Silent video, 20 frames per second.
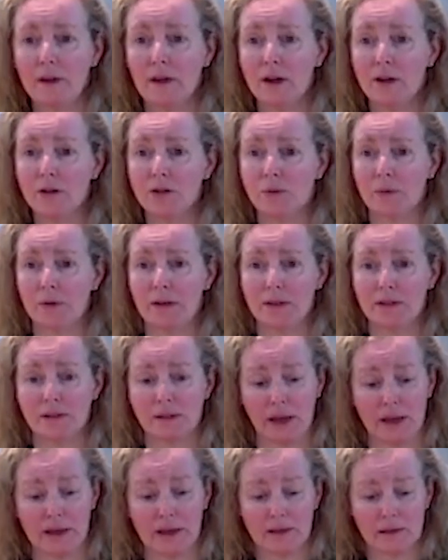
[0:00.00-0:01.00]
Here's what it
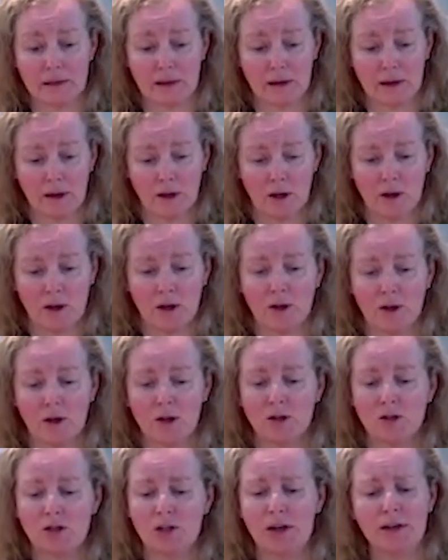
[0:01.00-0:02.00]
says
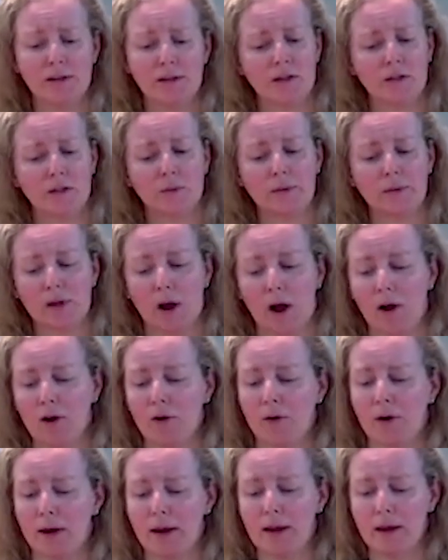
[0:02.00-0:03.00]
Jesus was
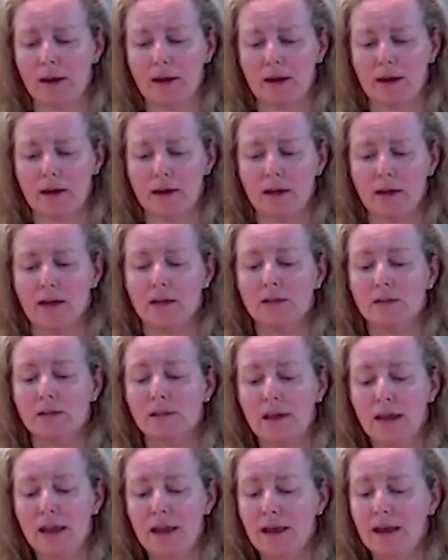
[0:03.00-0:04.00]
hungry.
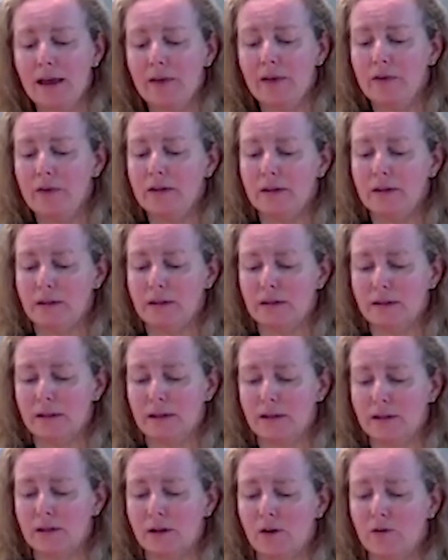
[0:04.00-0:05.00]
Seeing in the
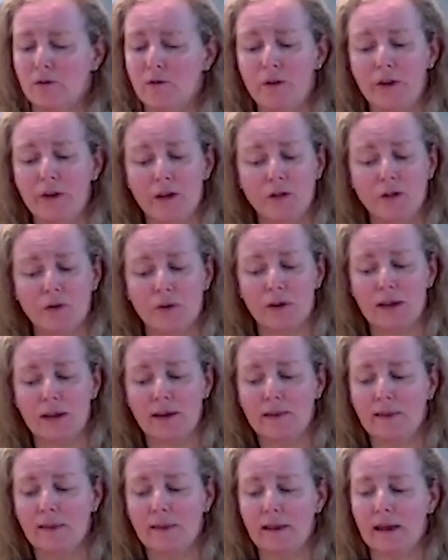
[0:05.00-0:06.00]
distance a fig tree
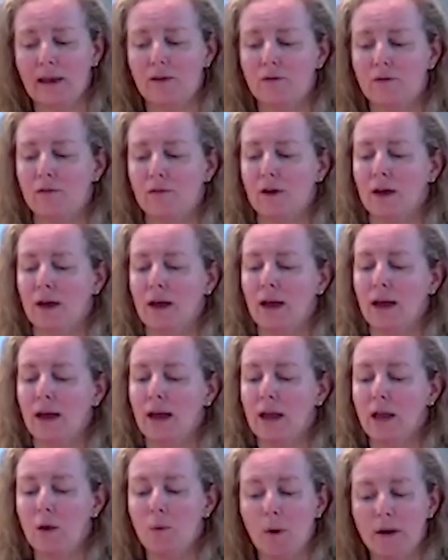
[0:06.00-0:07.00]
in leaf,
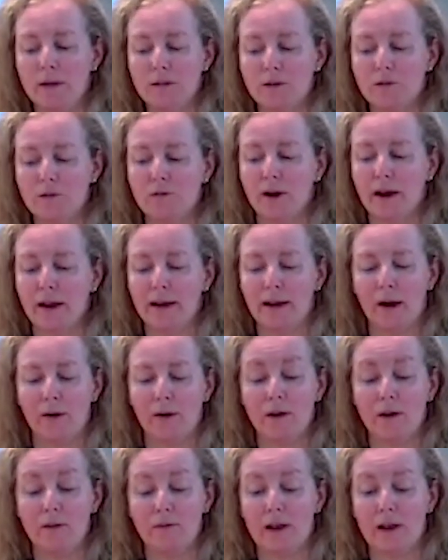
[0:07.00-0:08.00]
he went to find
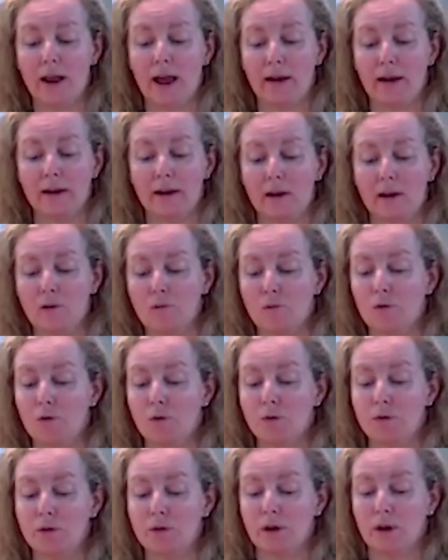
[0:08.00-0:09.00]
out if it had any
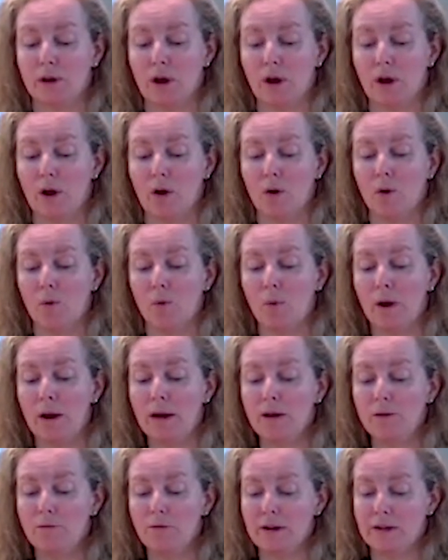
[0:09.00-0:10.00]
fruit. When
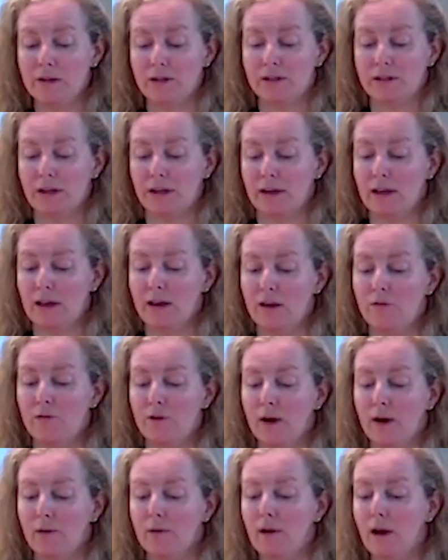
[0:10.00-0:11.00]
he reached it, he
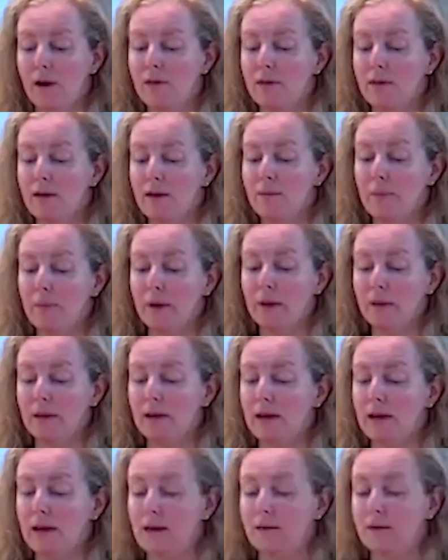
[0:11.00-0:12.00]
found nothing but
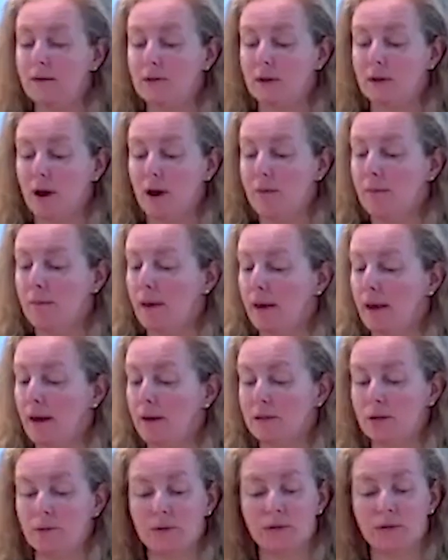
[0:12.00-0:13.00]
leaves,
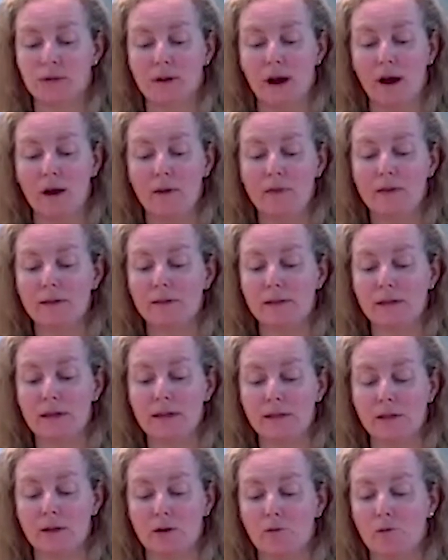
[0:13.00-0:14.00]
because it was not the
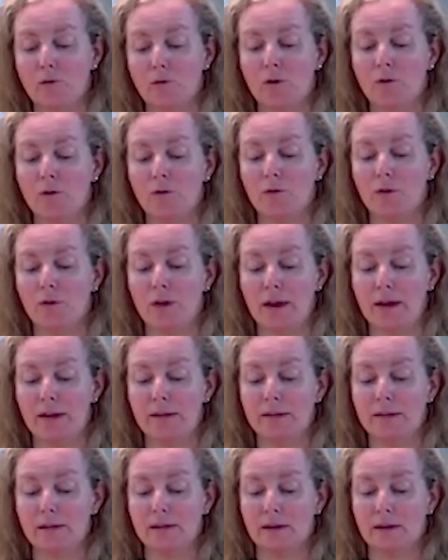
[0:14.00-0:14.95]
season for figs.